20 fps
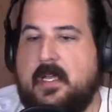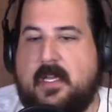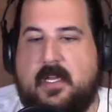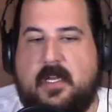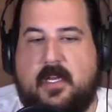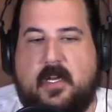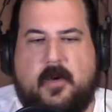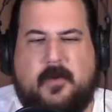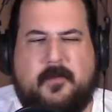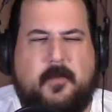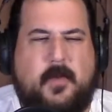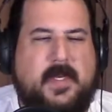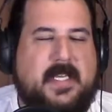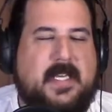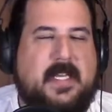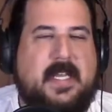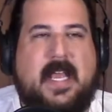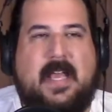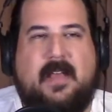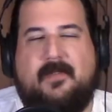We
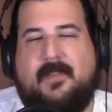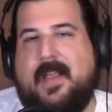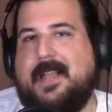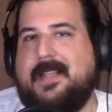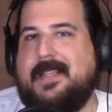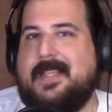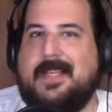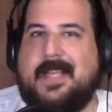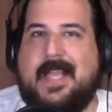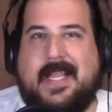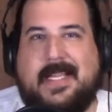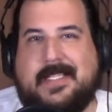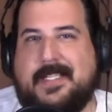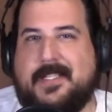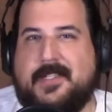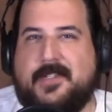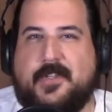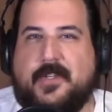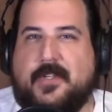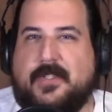didn't have like the
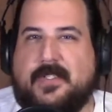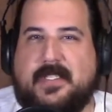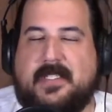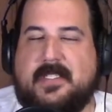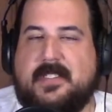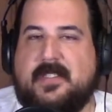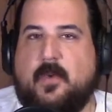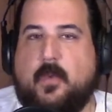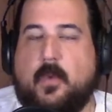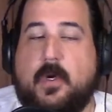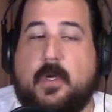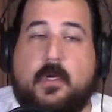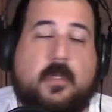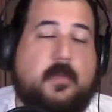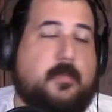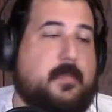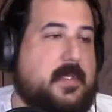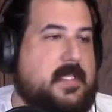nicest jerseys in the world,